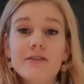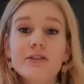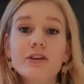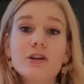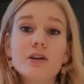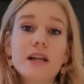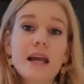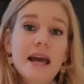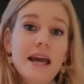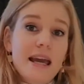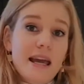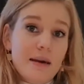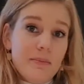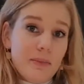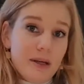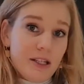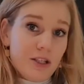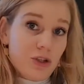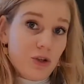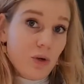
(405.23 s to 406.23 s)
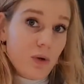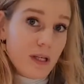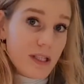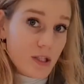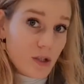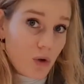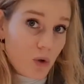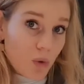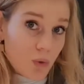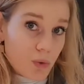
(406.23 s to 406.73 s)
you lay him into his
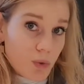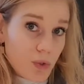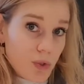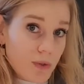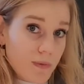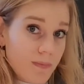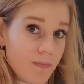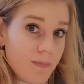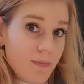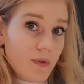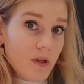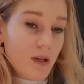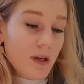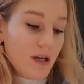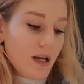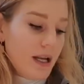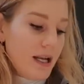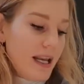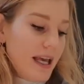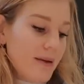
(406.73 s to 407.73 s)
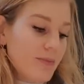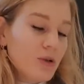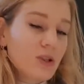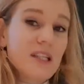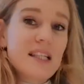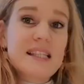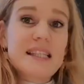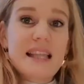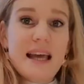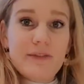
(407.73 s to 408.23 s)
cot, lay him on
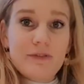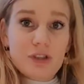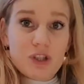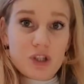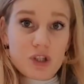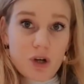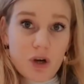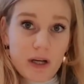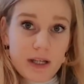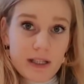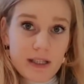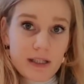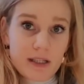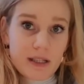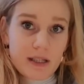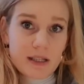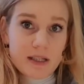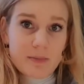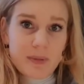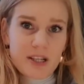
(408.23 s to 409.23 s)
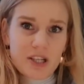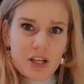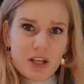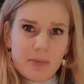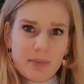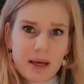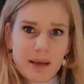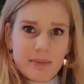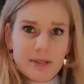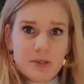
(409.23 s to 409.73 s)
his left side, especially
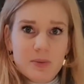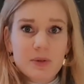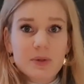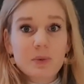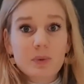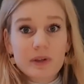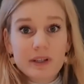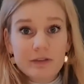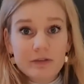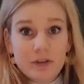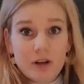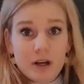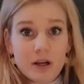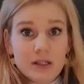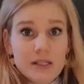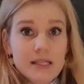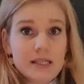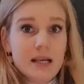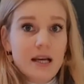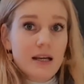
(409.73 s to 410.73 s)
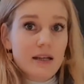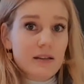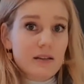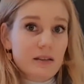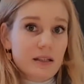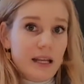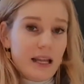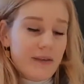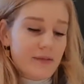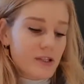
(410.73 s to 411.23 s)
babies with reflux. The
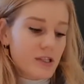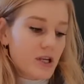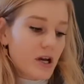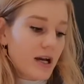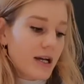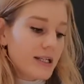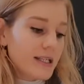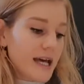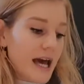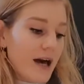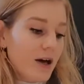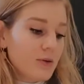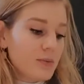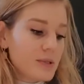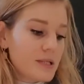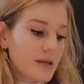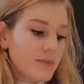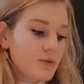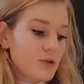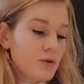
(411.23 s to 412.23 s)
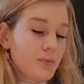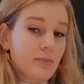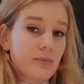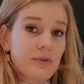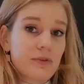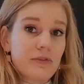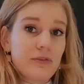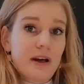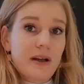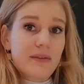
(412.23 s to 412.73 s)
left side helps them to
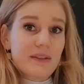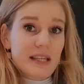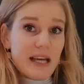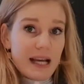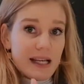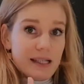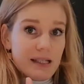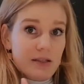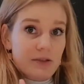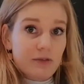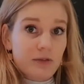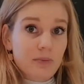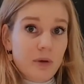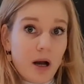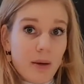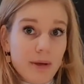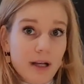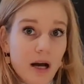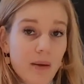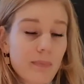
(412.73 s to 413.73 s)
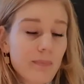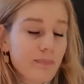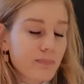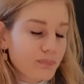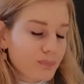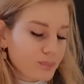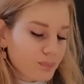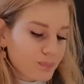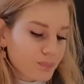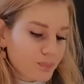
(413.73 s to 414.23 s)
prevent the acid from coming up.
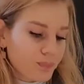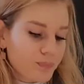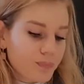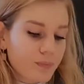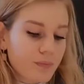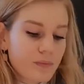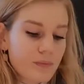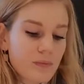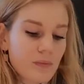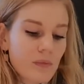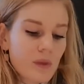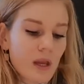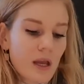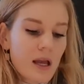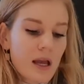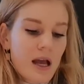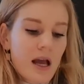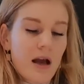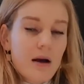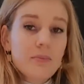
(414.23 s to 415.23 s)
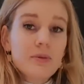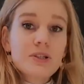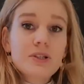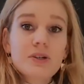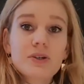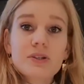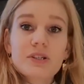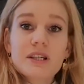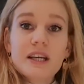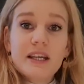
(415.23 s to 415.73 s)
But
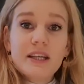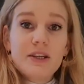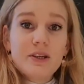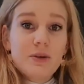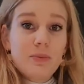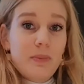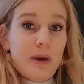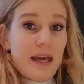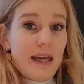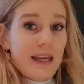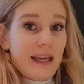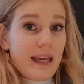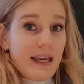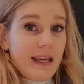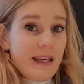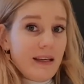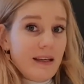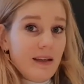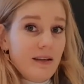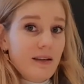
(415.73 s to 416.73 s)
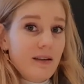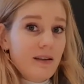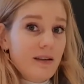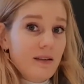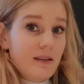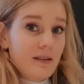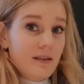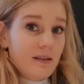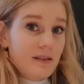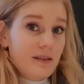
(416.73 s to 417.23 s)
continue making
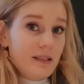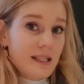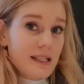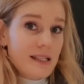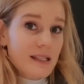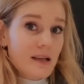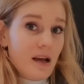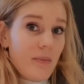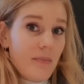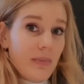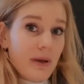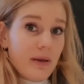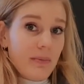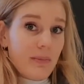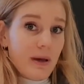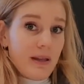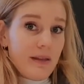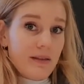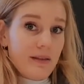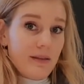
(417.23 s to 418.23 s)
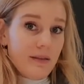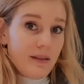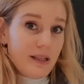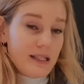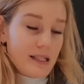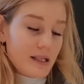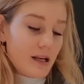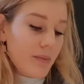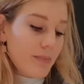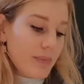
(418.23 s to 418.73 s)
this cupping
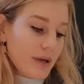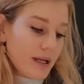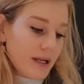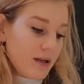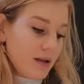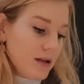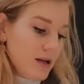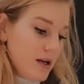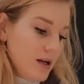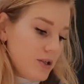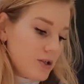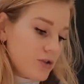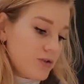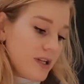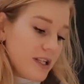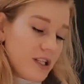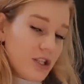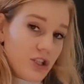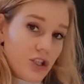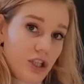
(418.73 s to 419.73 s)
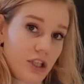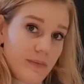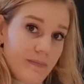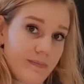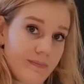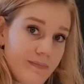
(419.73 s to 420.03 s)
strategy.